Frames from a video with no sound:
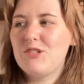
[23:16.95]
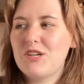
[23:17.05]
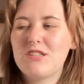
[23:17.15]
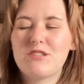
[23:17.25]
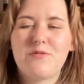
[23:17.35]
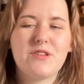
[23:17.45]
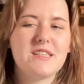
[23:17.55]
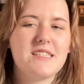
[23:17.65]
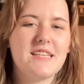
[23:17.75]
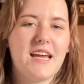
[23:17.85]
Just for the
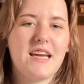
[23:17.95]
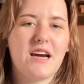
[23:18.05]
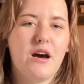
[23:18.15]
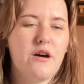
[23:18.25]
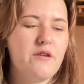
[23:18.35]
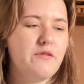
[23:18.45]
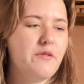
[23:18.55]
sake of